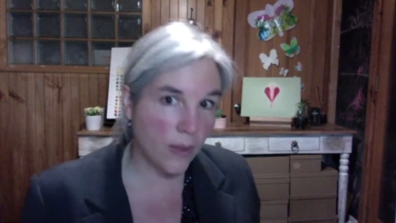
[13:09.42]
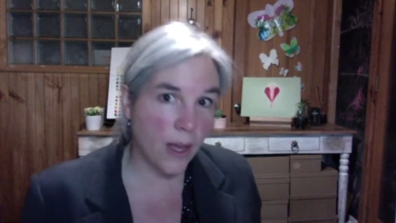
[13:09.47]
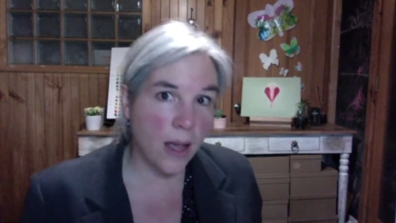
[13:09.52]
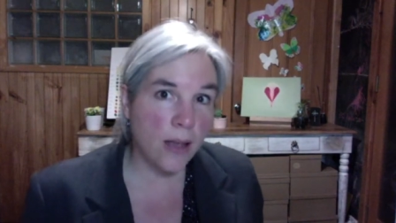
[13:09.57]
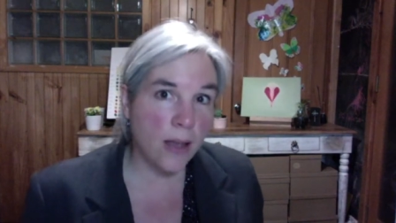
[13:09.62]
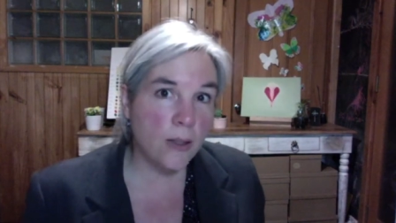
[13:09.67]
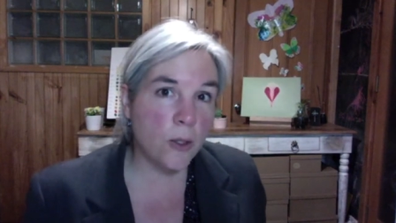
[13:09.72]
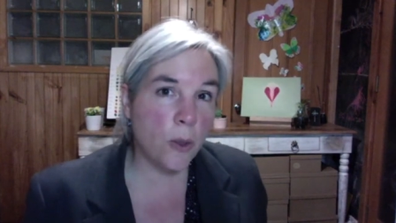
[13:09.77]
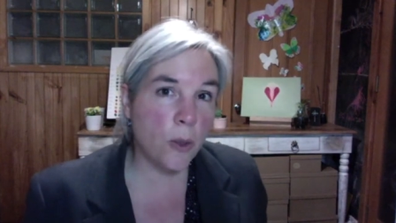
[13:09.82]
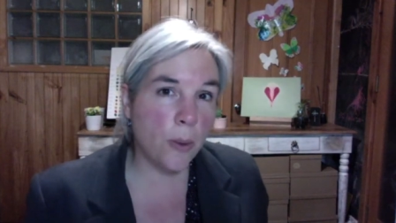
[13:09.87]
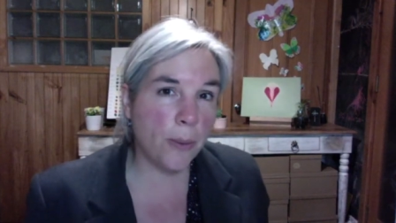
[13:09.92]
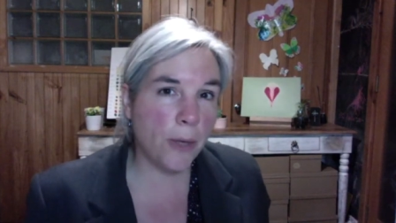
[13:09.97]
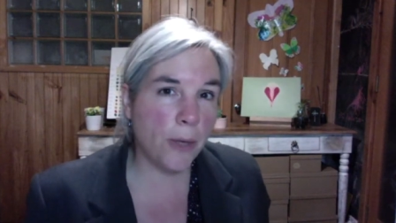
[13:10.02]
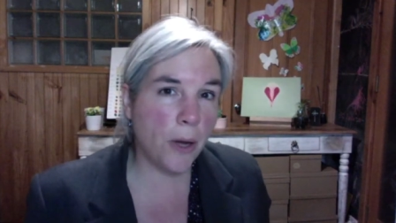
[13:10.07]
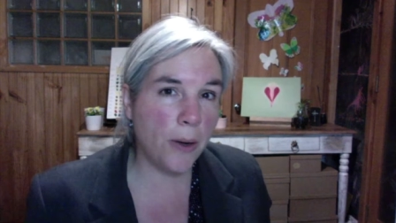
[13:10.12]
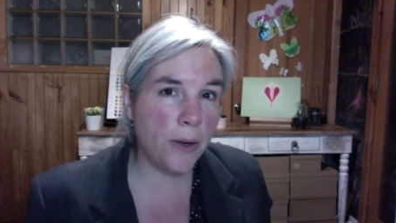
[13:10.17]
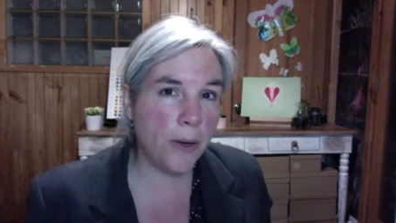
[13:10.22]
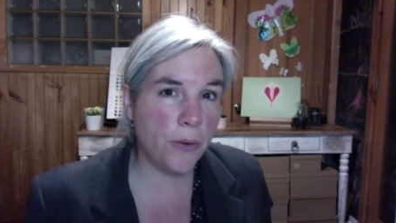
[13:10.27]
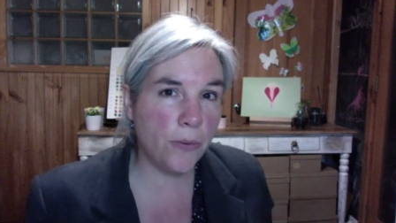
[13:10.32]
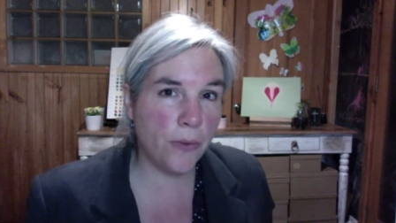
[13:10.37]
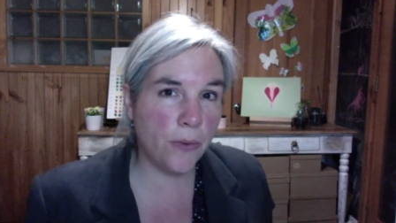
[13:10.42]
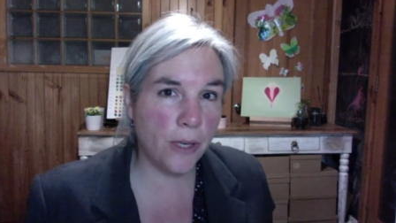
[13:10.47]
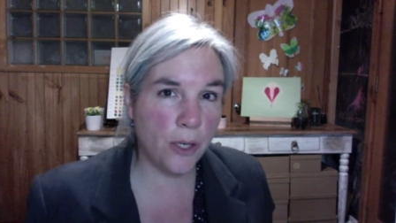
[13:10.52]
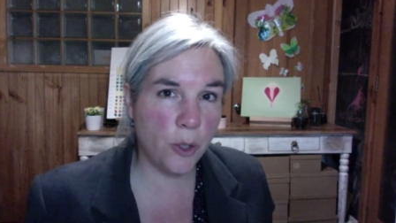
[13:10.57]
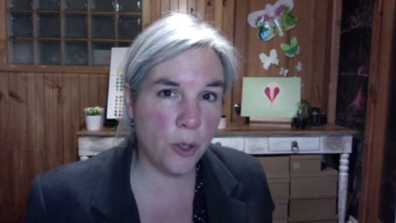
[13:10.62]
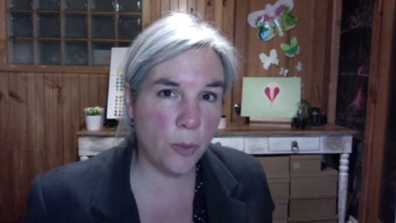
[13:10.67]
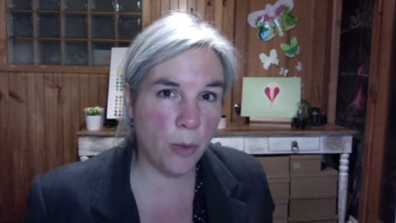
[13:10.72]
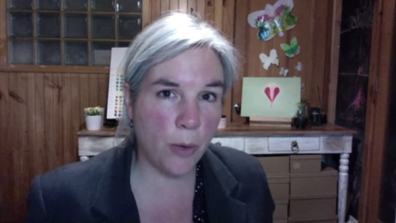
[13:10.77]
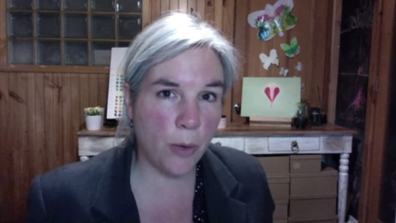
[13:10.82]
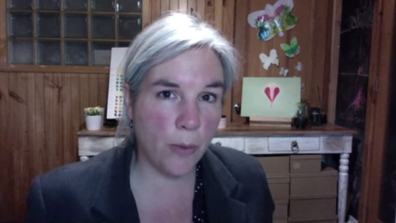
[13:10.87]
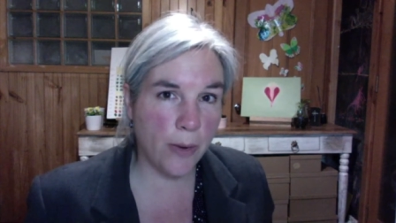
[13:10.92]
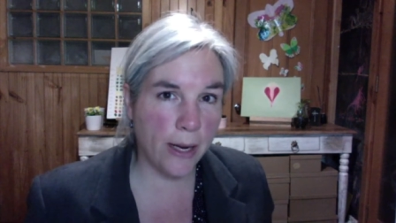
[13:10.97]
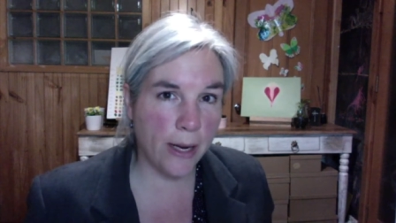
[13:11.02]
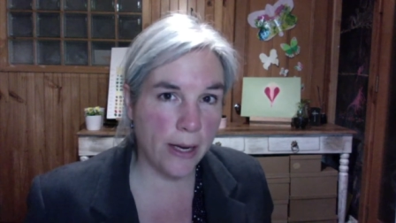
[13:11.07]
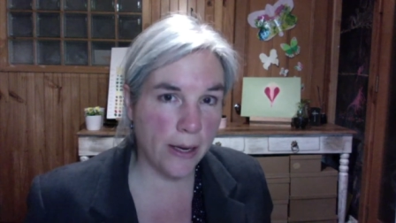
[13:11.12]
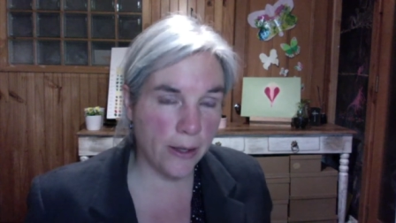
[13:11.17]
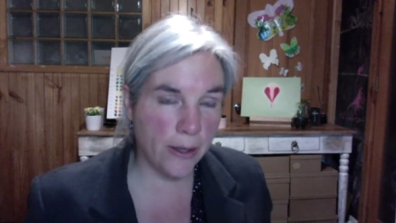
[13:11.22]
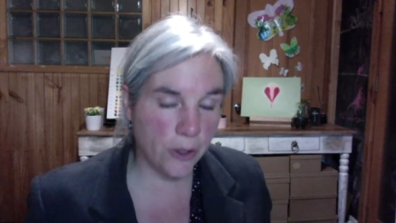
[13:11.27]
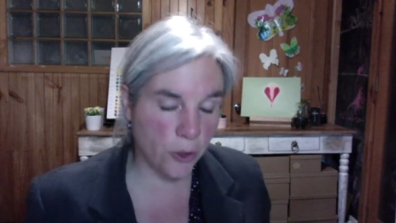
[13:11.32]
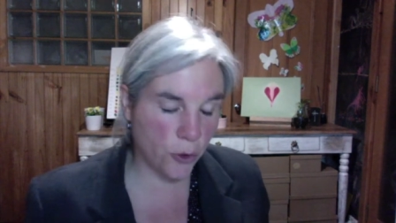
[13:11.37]
So I'm going to finish by
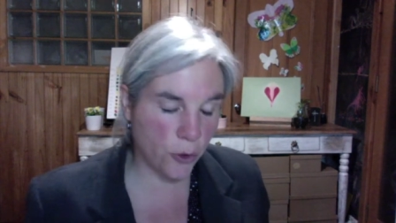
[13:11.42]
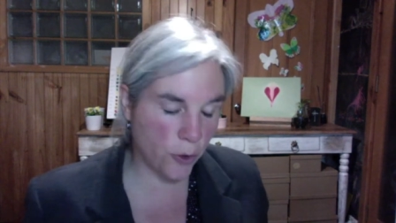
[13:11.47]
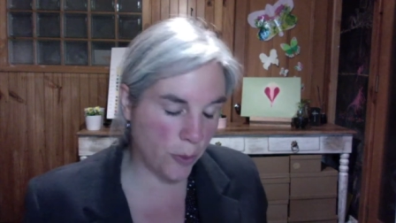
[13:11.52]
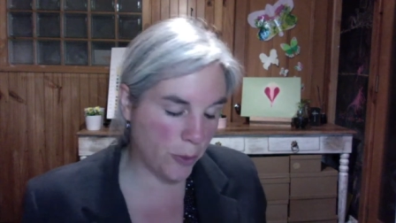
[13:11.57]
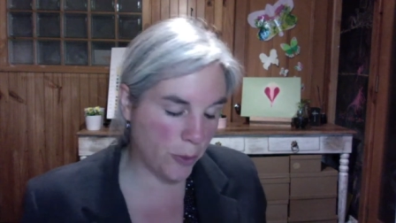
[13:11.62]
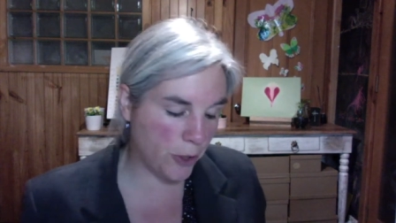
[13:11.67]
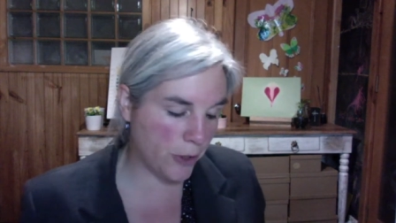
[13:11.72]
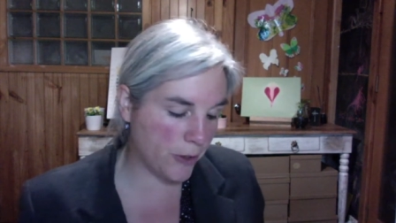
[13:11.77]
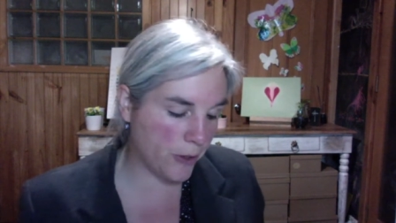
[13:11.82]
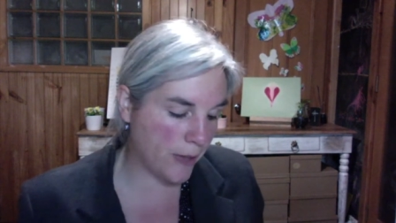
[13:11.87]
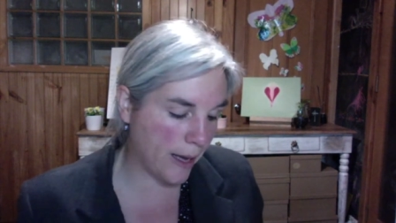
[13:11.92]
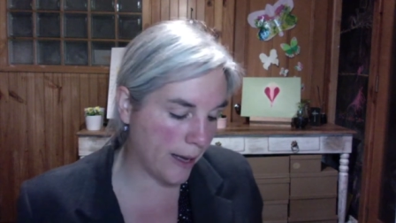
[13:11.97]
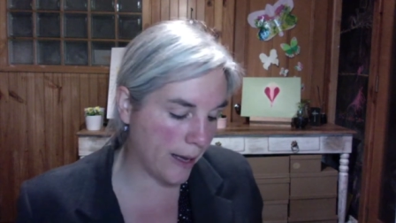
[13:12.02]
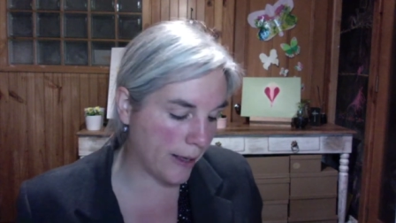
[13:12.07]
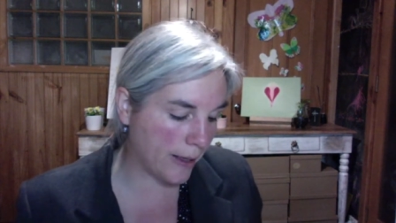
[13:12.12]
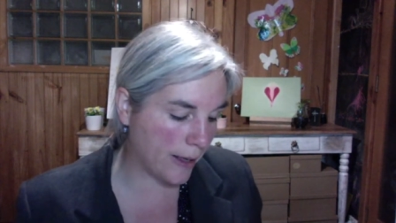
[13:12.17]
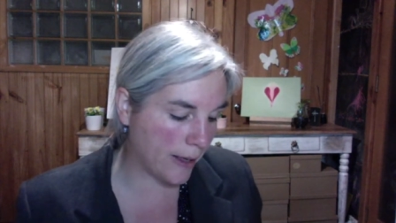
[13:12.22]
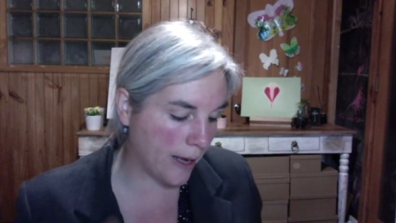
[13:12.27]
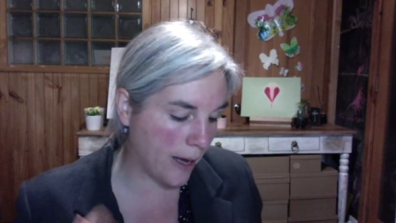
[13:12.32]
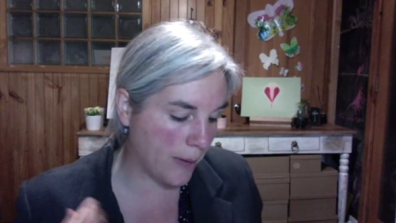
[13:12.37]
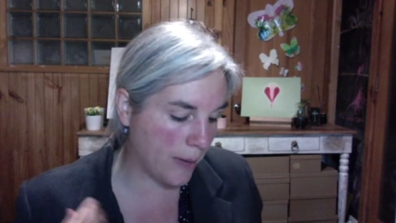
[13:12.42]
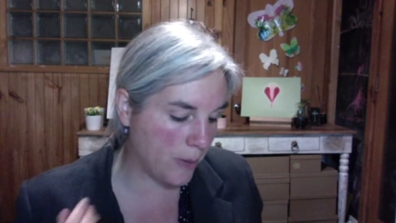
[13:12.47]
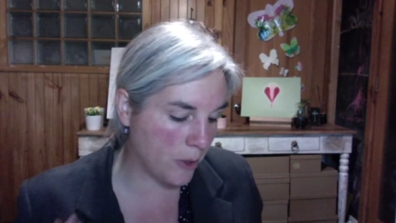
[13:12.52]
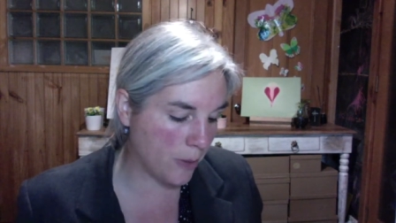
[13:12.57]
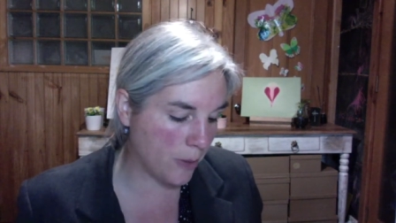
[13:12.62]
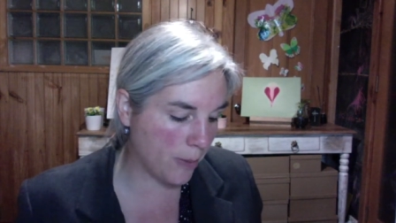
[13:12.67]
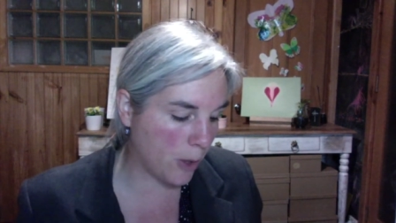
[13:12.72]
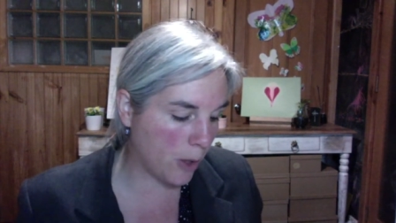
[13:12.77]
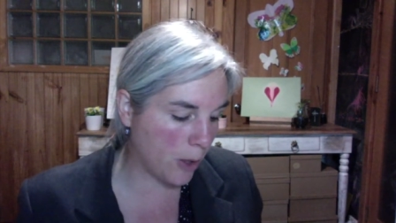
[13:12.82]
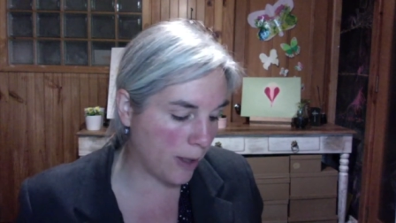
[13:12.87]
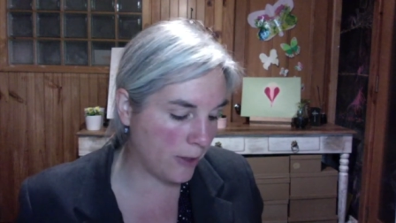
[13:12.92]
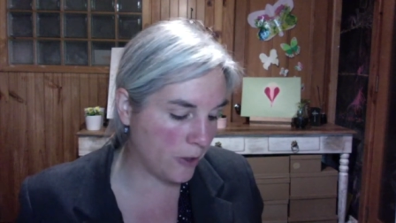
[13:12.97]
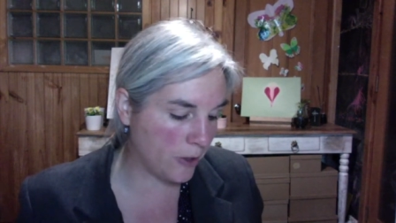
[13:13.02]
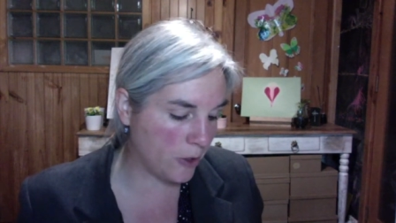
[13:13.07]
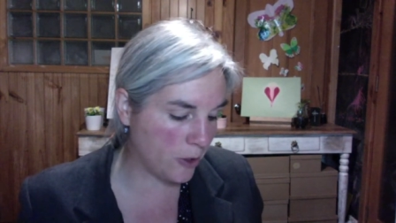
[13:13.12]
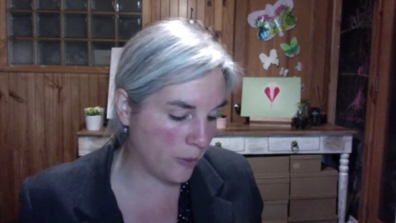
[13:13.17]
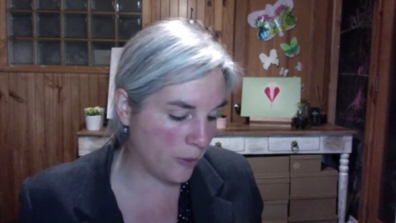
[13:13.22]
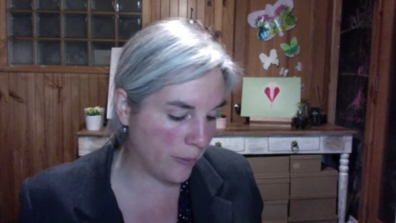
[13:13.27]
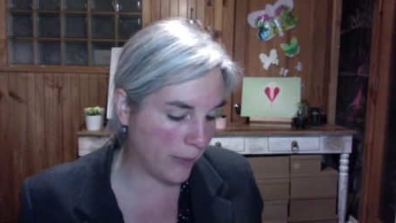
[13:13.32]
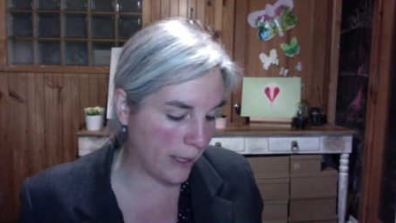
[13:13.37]
reading the scriptures that came to mind
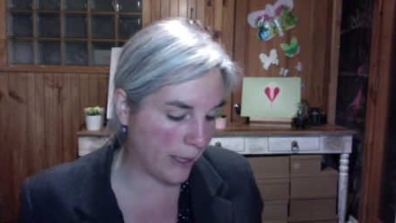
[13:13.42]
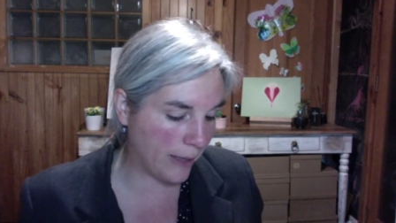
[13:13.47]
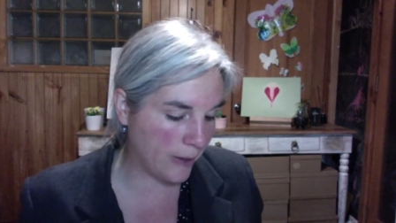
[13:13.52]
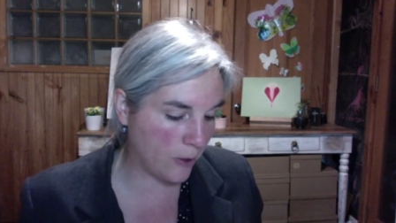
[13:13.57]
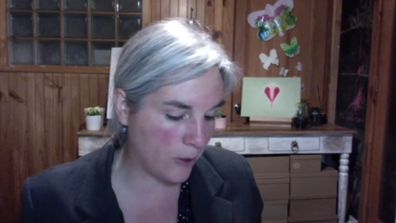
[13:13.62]
to me.